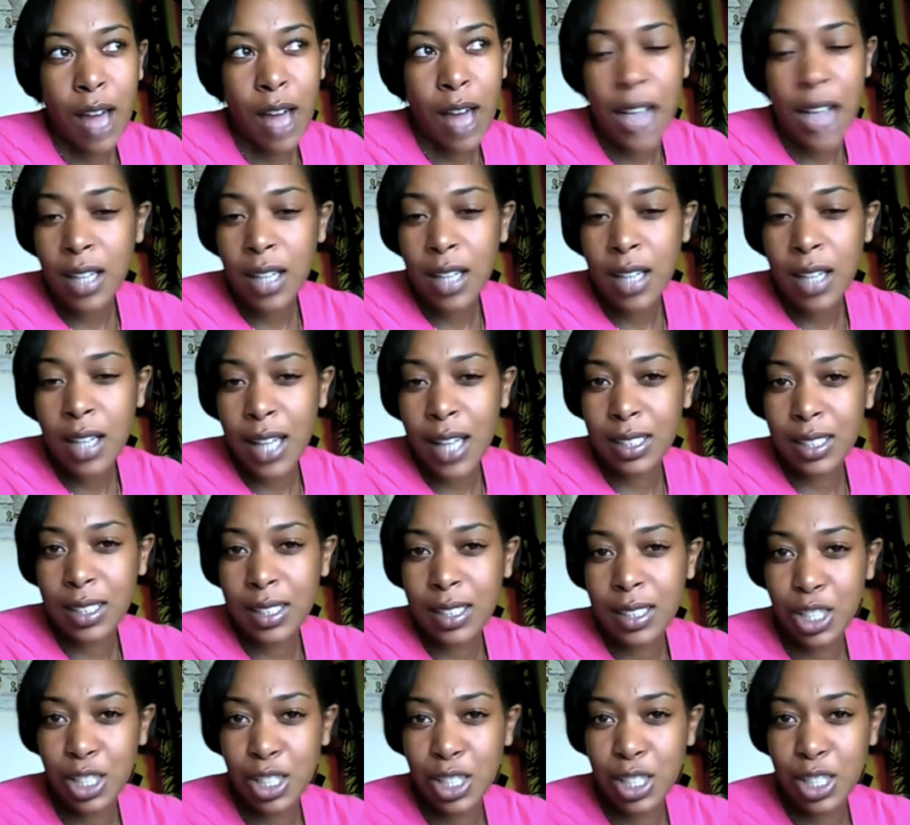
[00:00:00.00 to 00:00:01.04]
Analyze
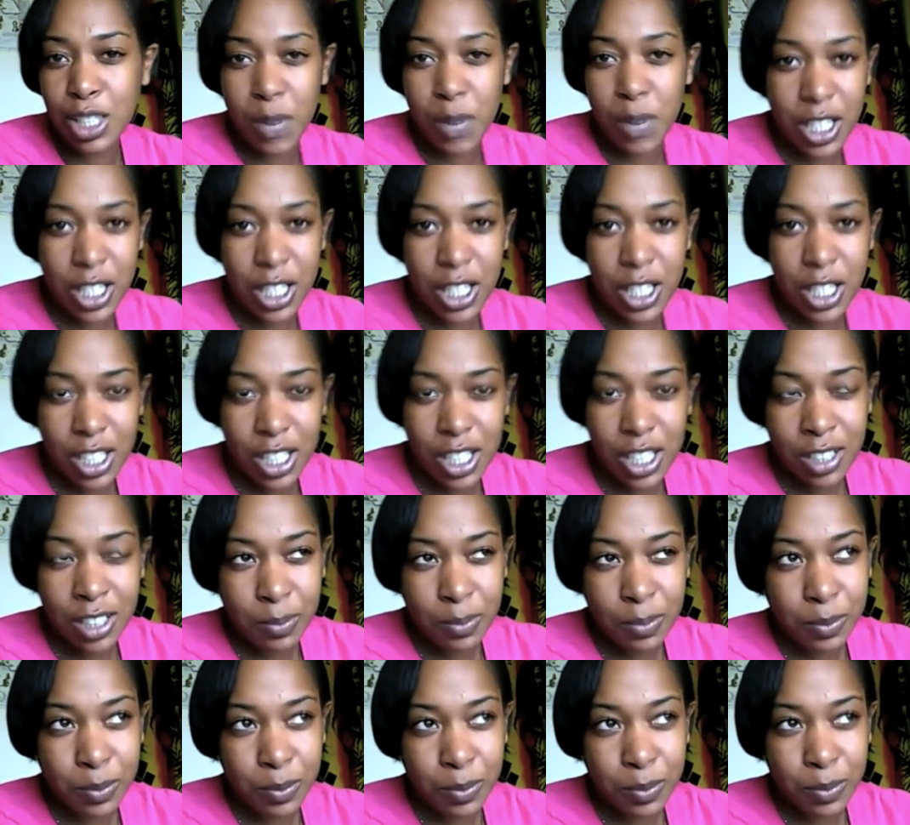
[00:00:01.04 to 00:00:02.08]
the
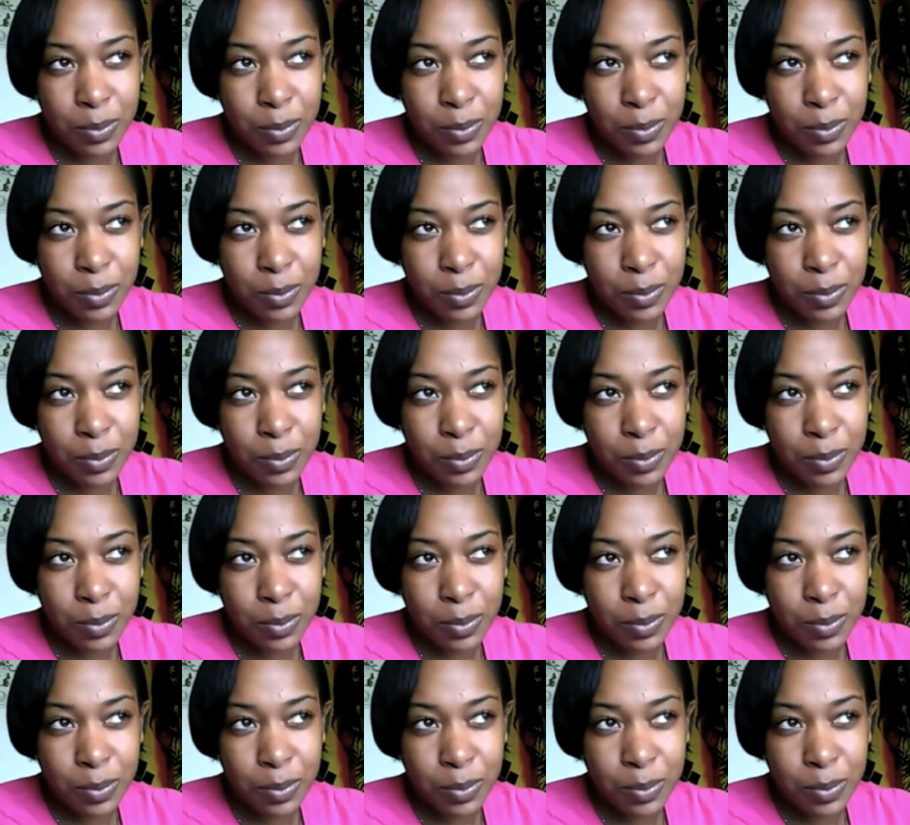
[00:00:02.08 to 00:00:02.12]
situation.